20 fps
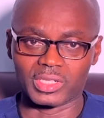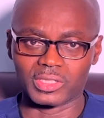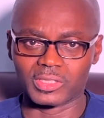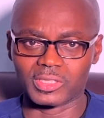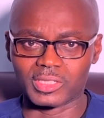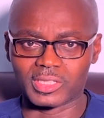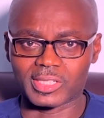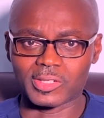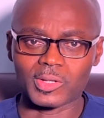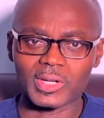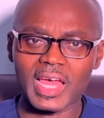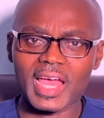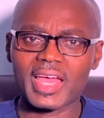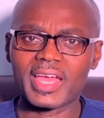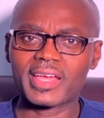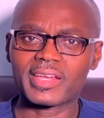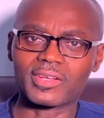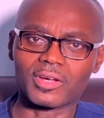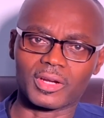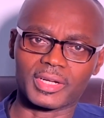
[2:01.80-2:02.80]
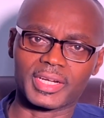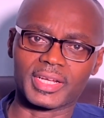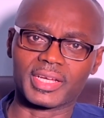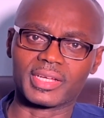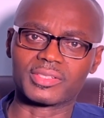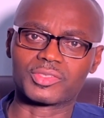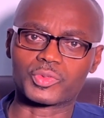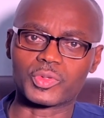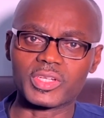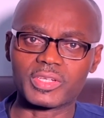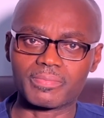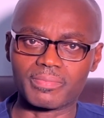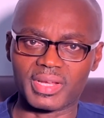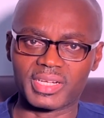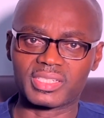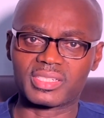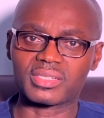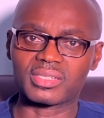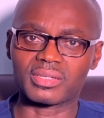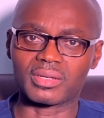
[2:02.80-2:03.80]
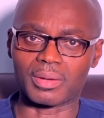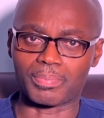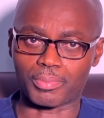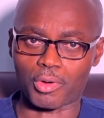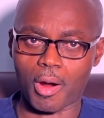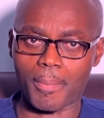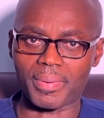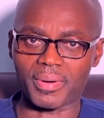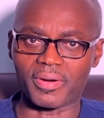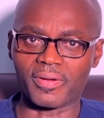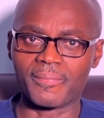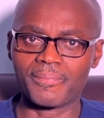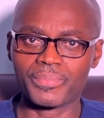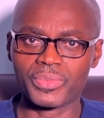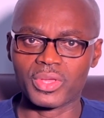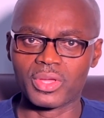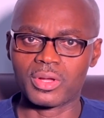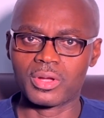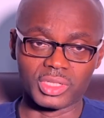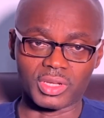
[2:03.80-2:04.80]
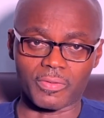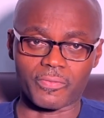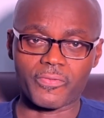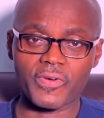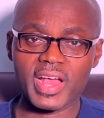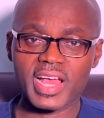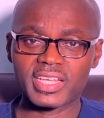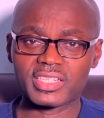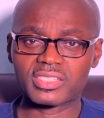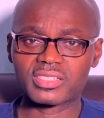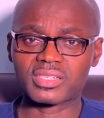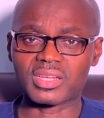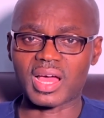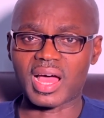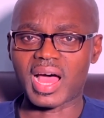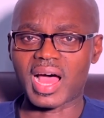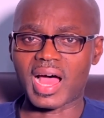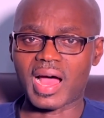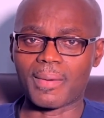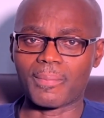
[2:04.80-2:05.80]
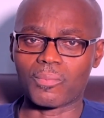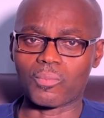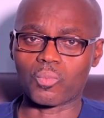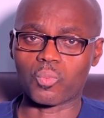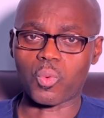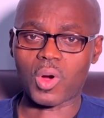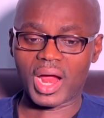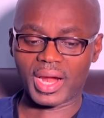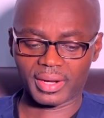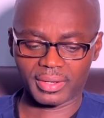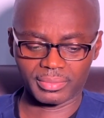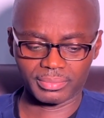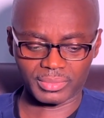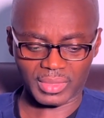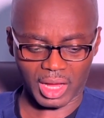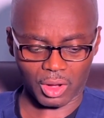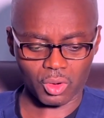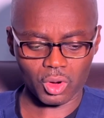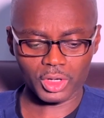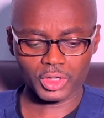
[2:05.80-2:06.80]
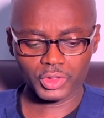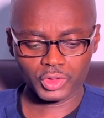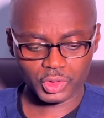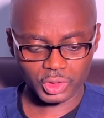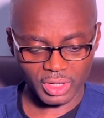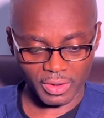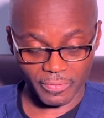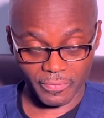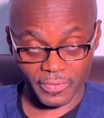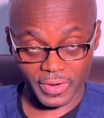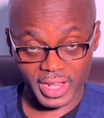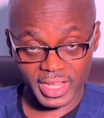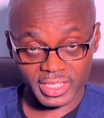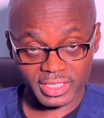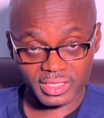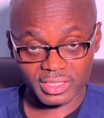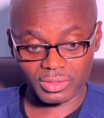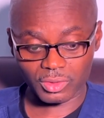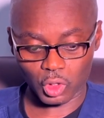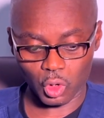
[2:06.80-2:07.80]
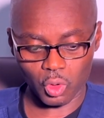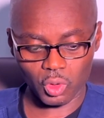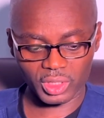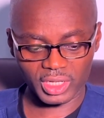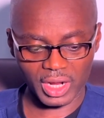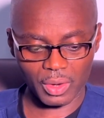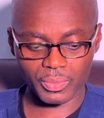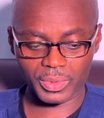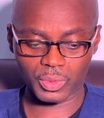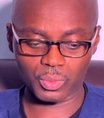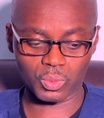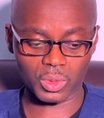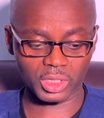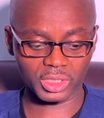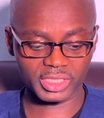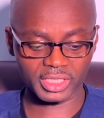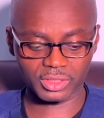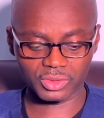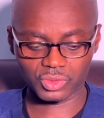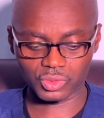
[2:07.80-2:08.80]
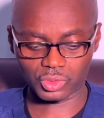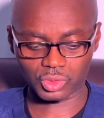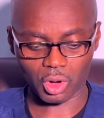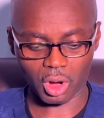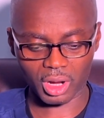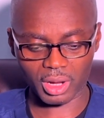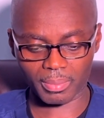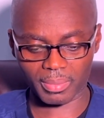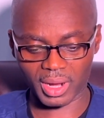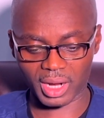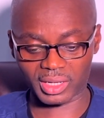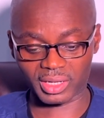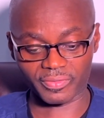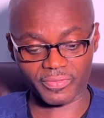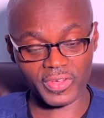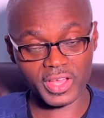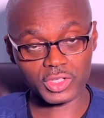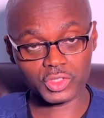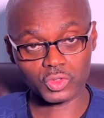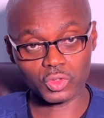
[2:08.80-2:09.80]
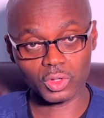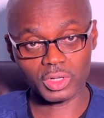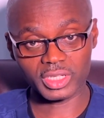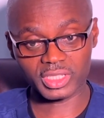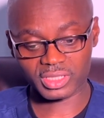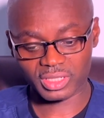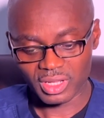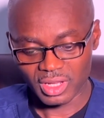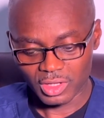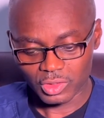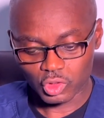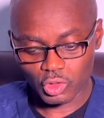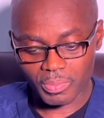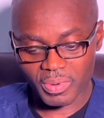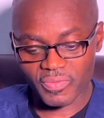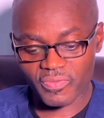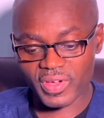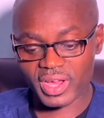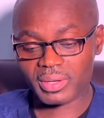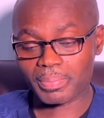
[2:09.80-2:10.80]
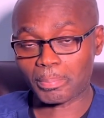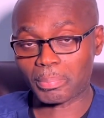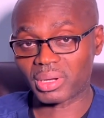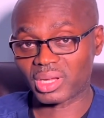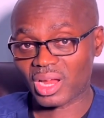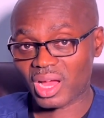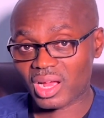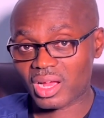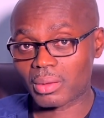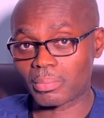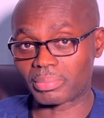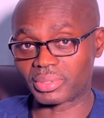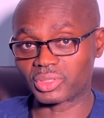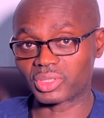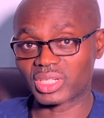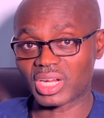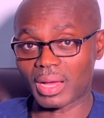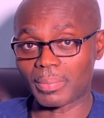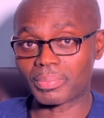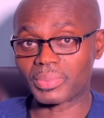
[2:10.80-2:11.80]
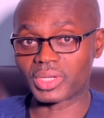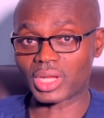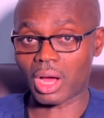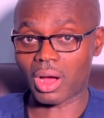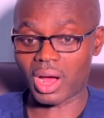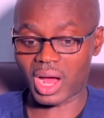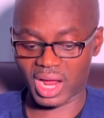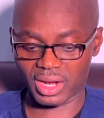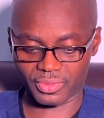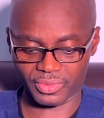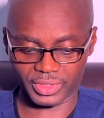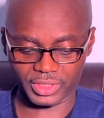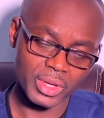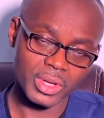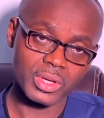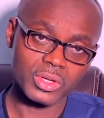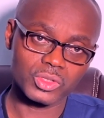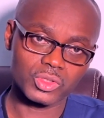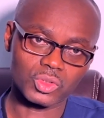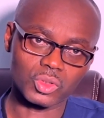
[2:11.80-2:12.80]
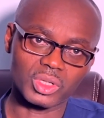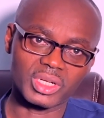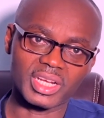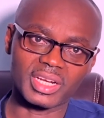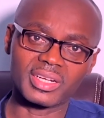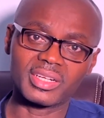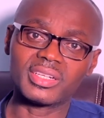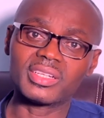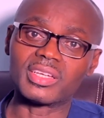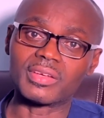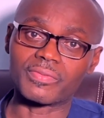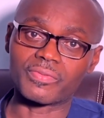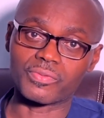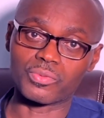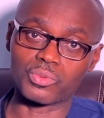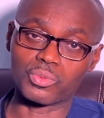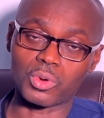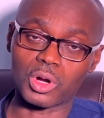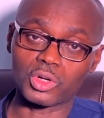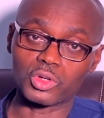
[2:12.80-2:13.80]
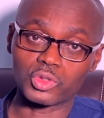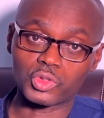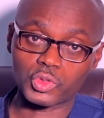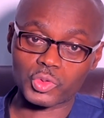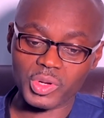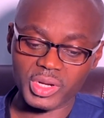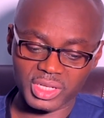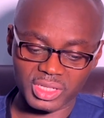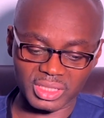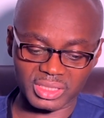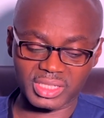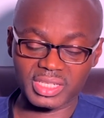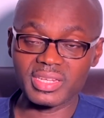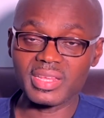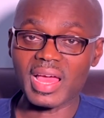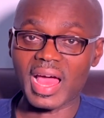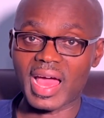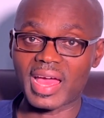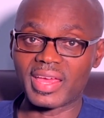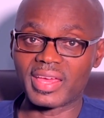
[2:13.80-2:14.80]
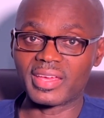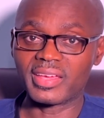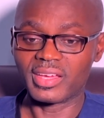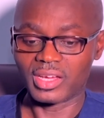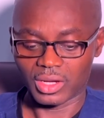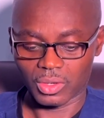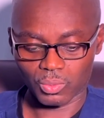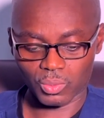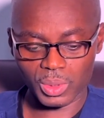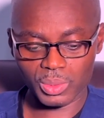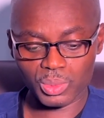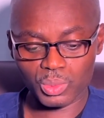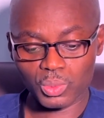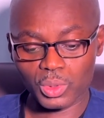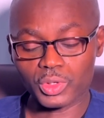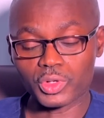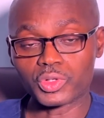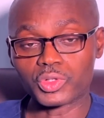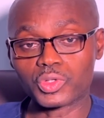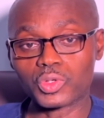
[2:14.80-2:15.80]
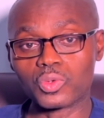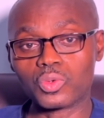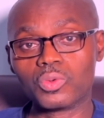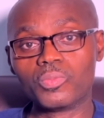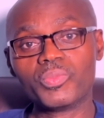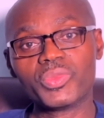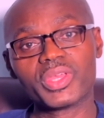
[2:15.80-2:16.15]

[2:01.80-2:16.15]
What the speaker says: So let's hit on the treatment proper. The first one, according to the first goal that we wanted to talk about, the first goal is to prevent plaque buildup in our arteries. So then if we want to treat a TIA, what we want to do